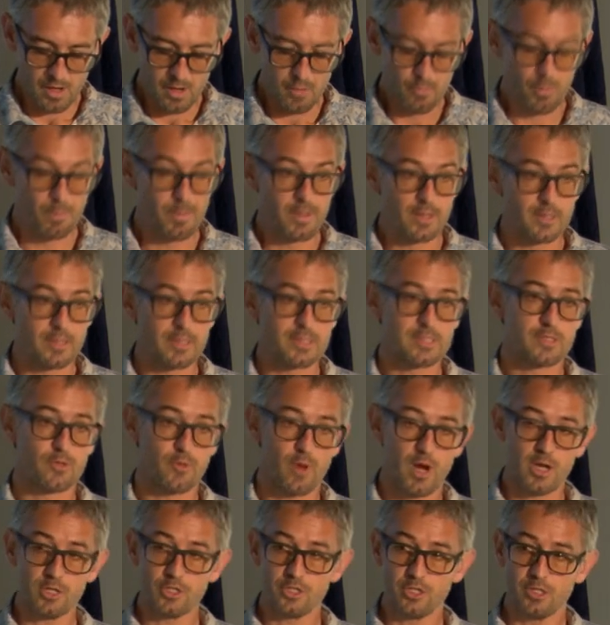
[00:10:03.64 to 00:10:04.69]
We build a
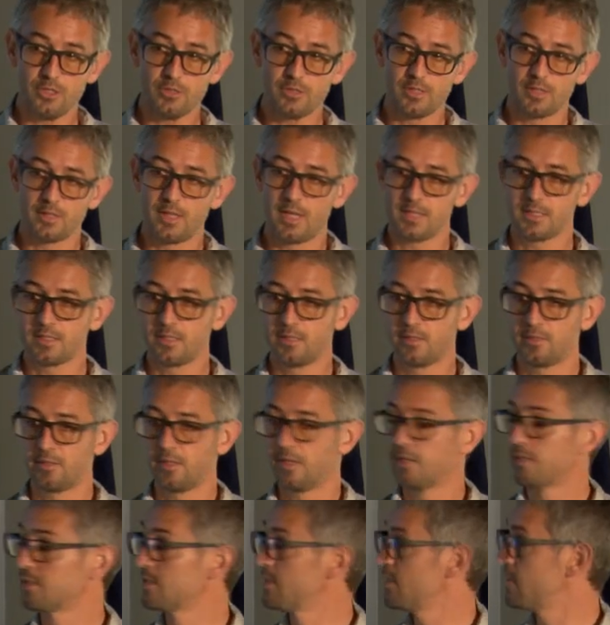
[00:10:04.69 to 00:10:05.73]
structure that doesn't
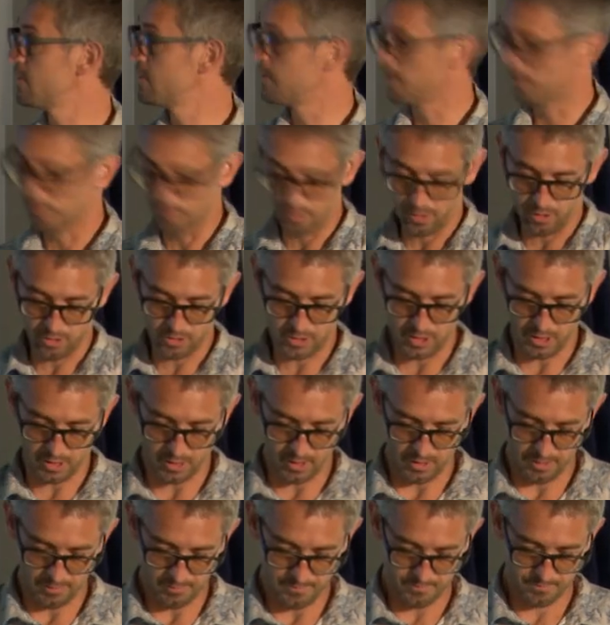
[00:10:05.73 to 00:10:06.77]
exist
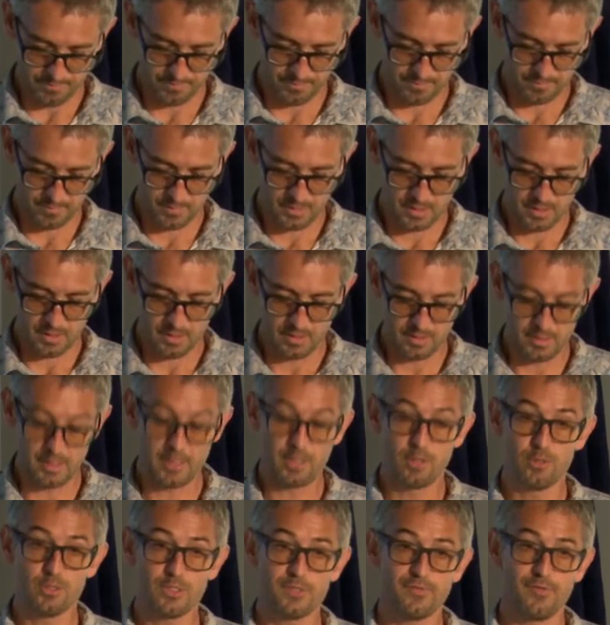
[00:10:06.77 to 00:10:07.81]
technologically. The
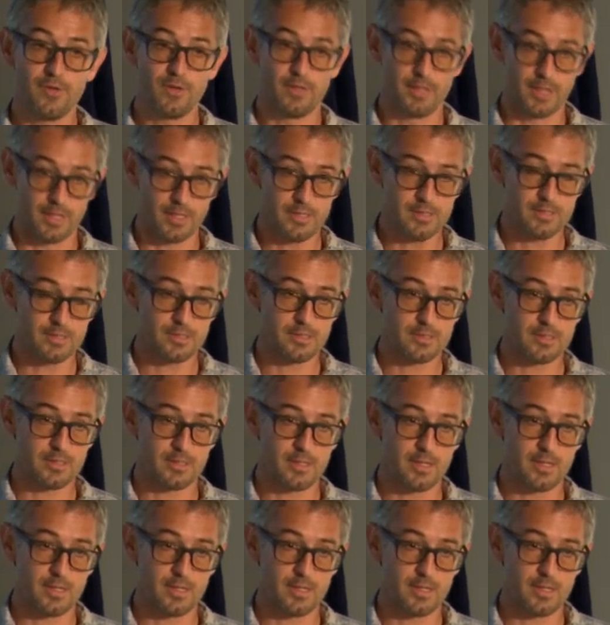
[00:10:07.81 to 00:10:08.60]
usefulness